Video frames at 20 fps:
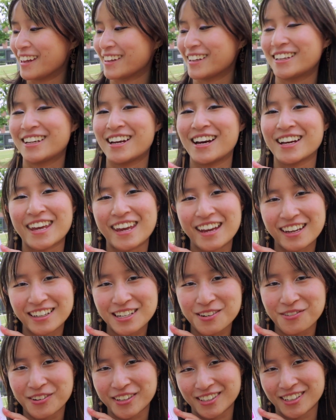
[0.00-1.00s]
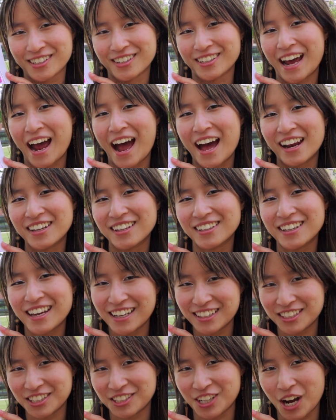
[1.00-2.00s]
And then a candy wizard at a
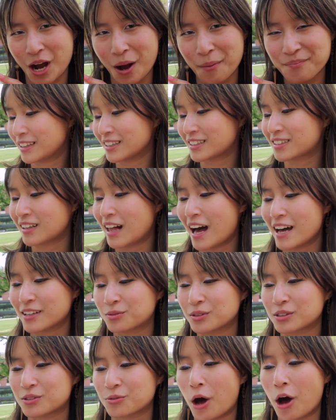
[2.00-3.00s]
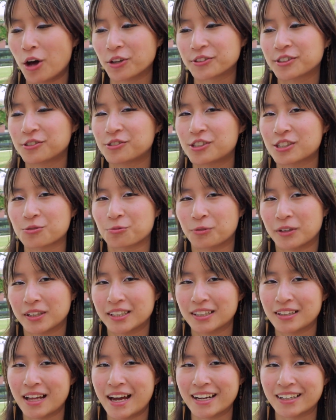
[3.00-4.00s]
candy shop. This class was also just
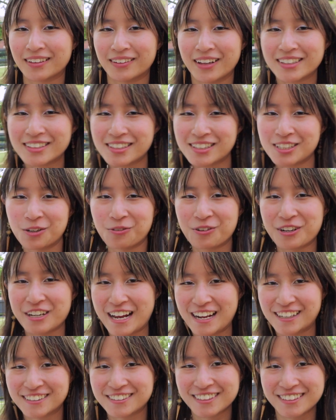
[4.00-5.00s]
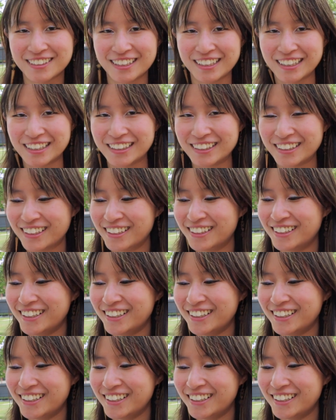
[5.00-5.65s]
really like, let's tour Kansas City.